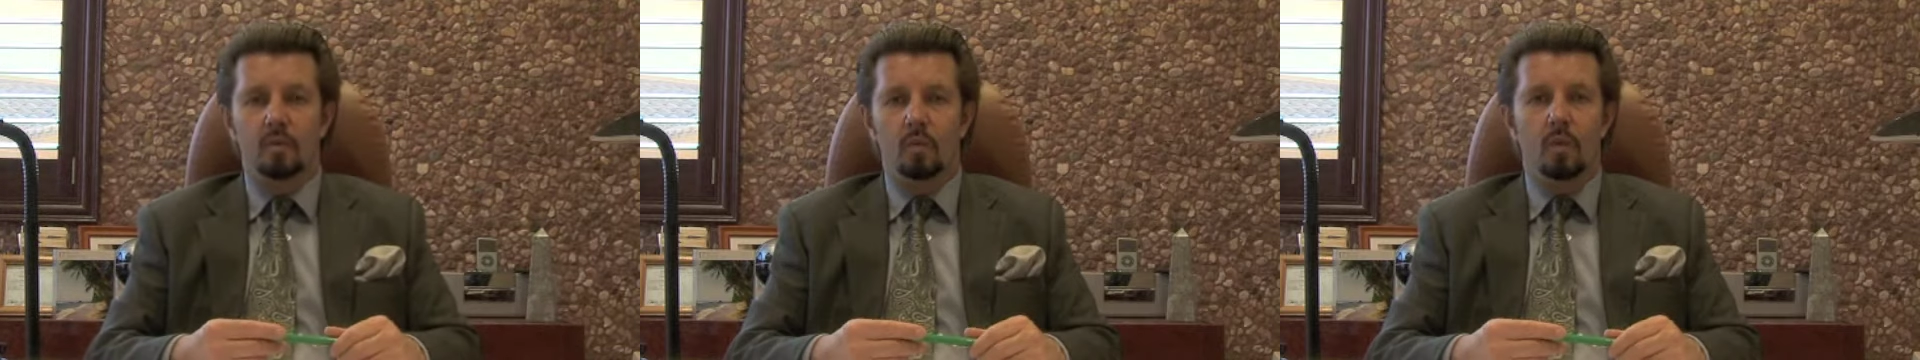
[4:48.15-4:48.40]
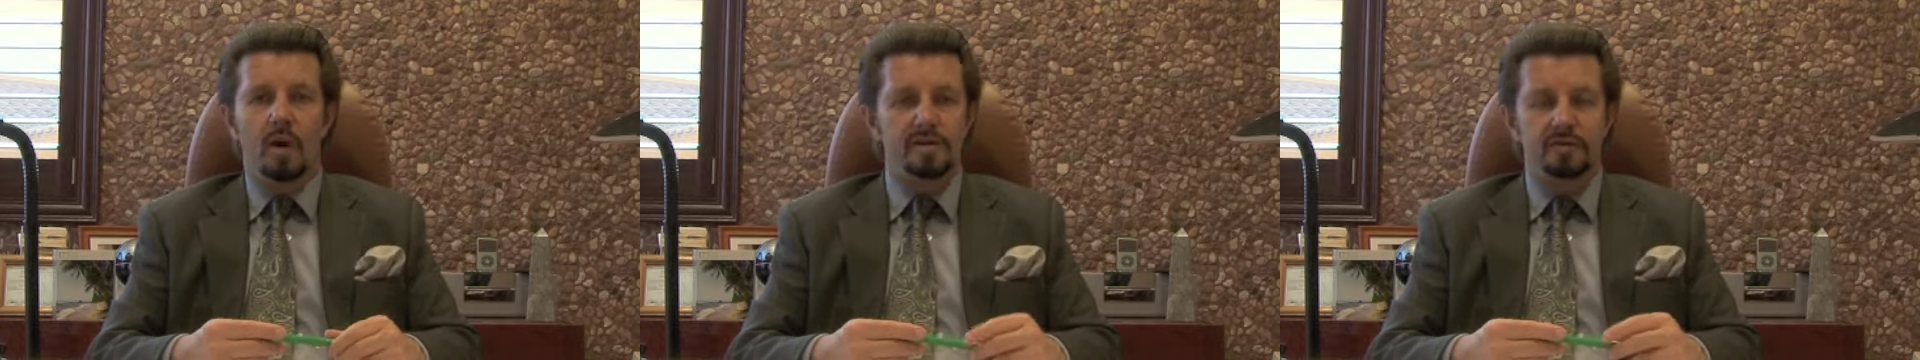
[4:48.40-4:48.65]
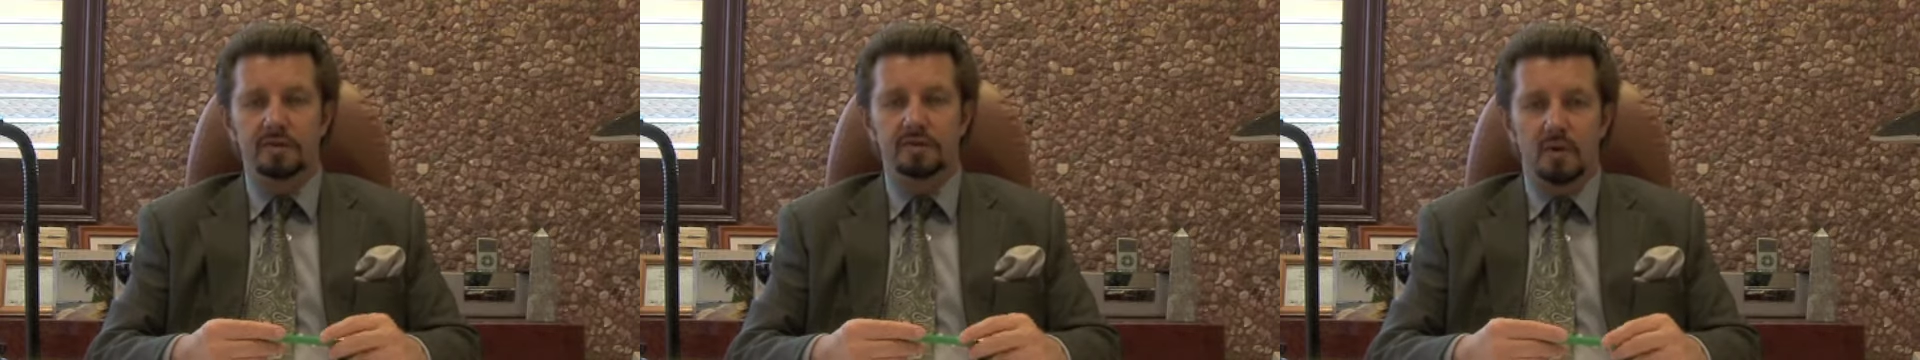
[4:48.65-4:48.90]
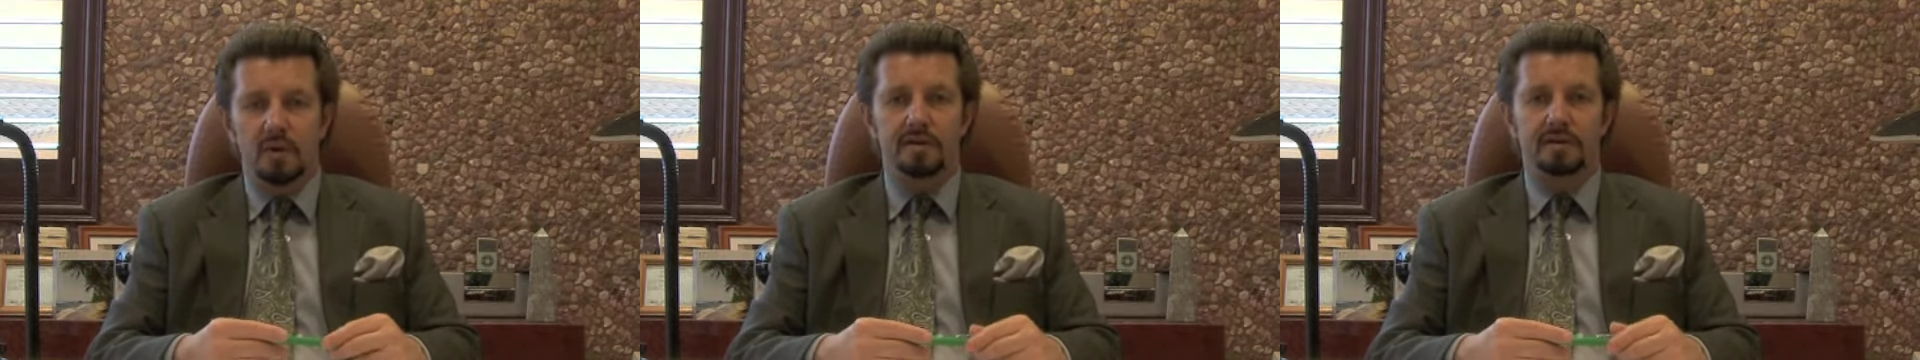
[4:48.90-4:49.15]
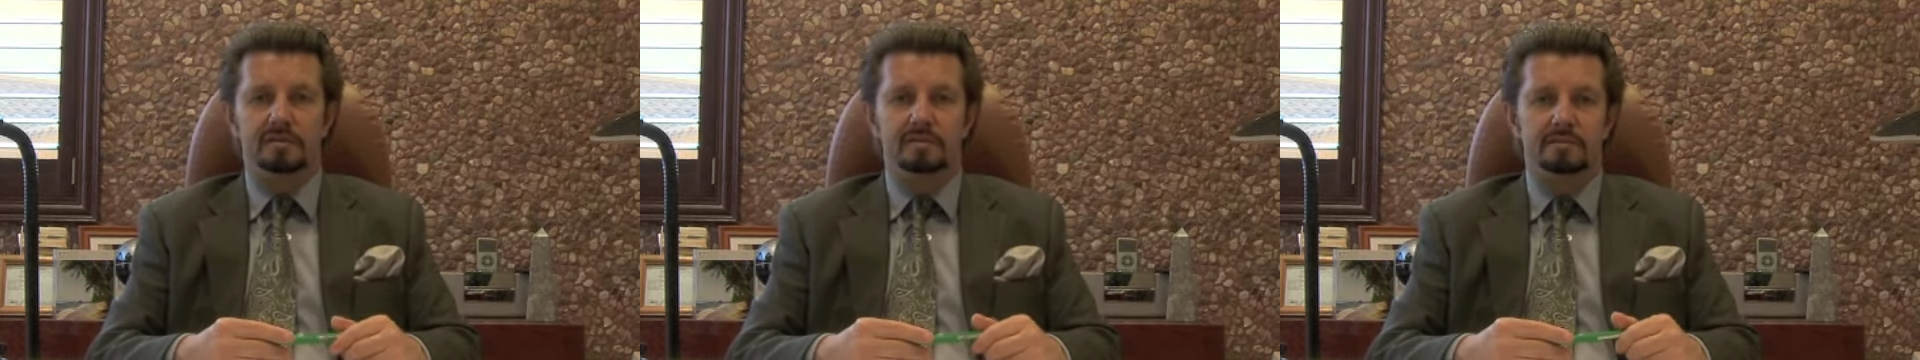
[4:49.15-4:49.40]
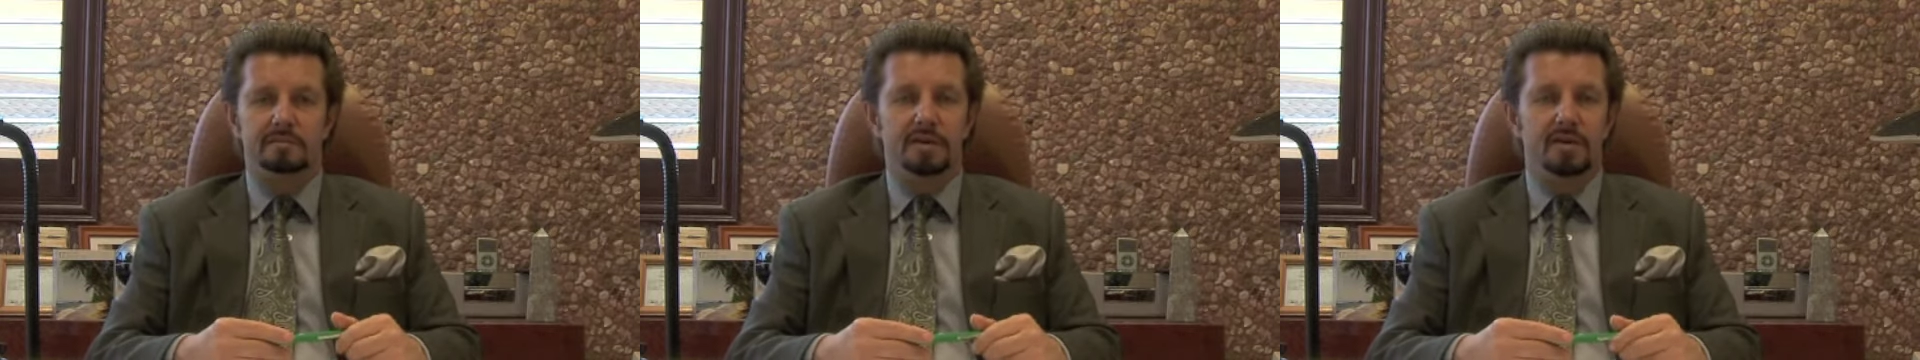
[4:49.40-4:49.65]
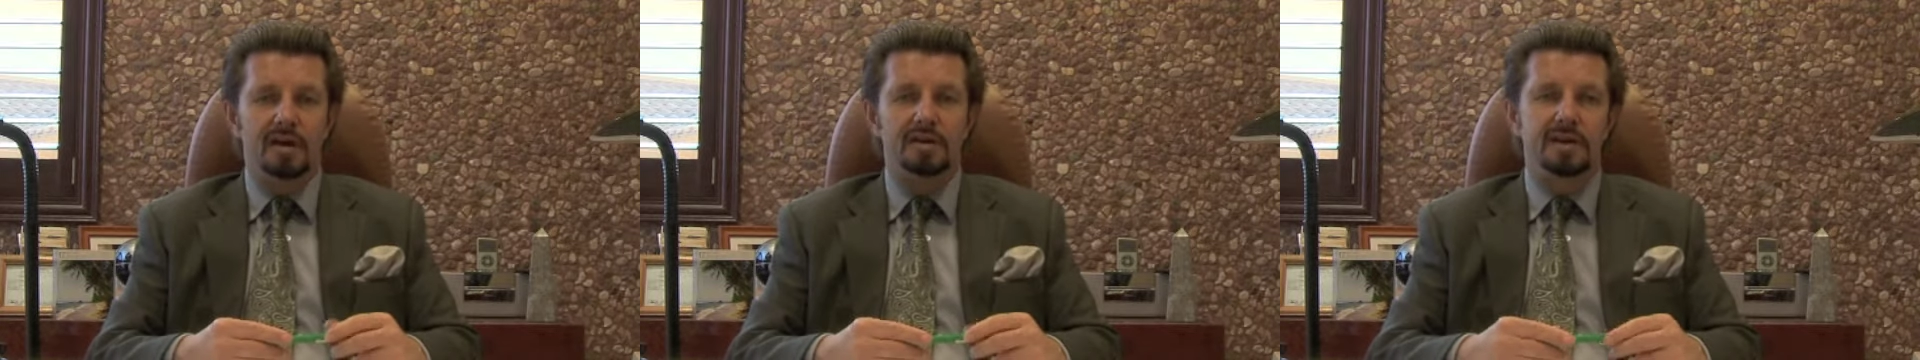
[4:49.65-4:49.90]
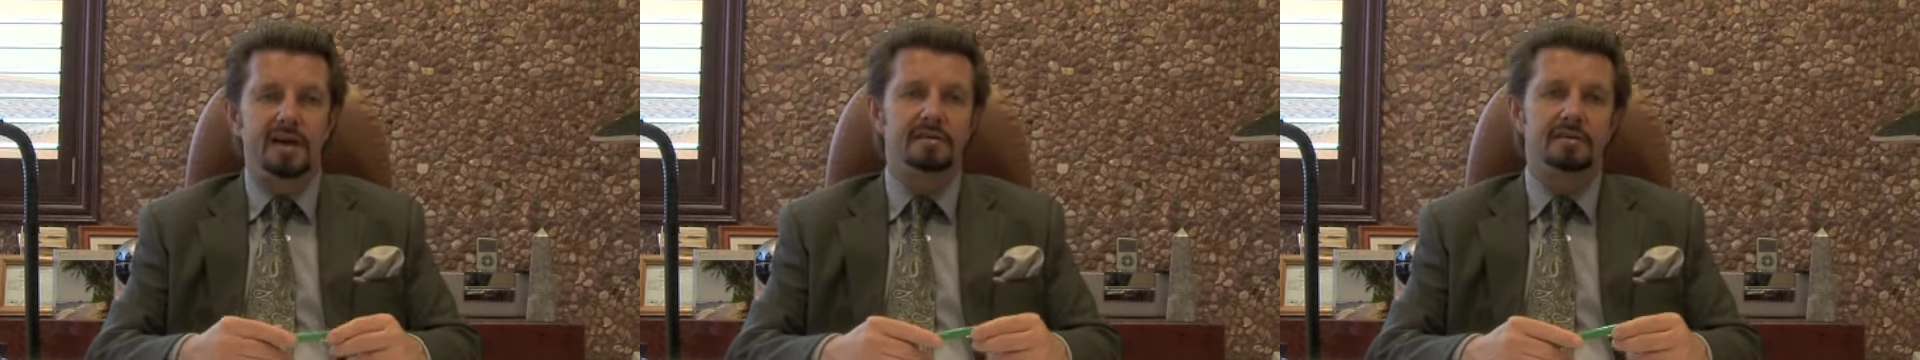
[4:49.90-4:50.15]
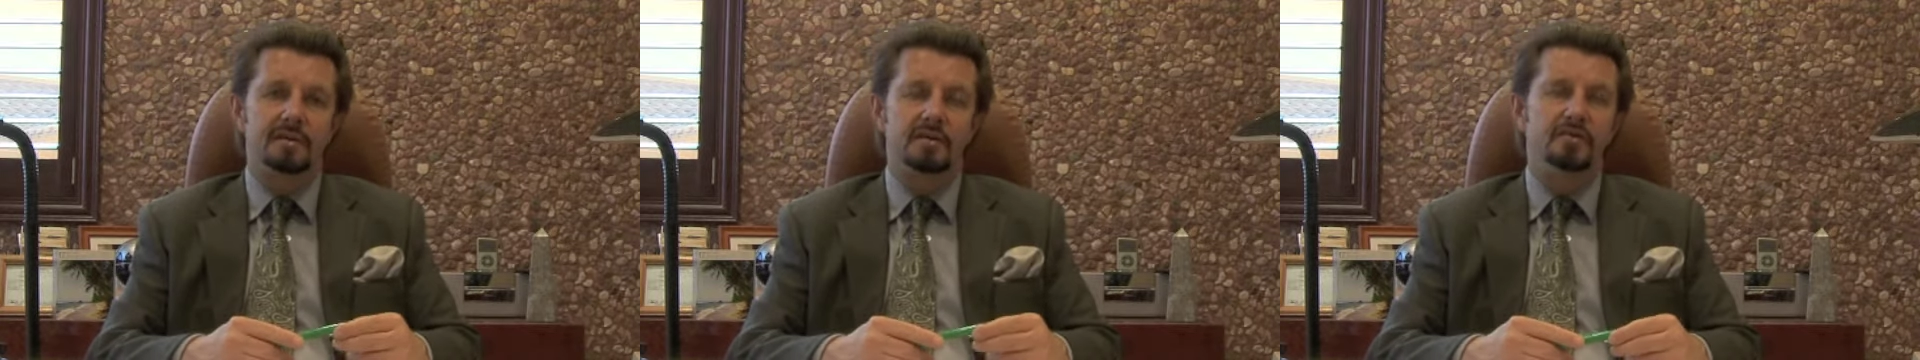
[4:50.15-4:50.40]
wonderful daughter, Bernard Jensen,